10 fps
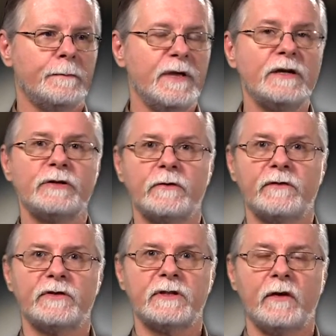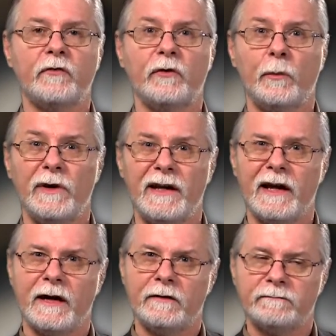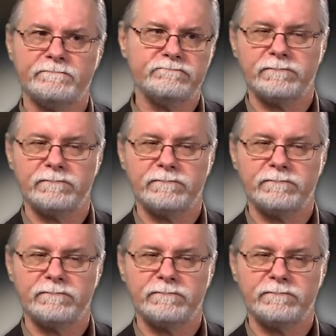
picture of the stuff so that we can kind of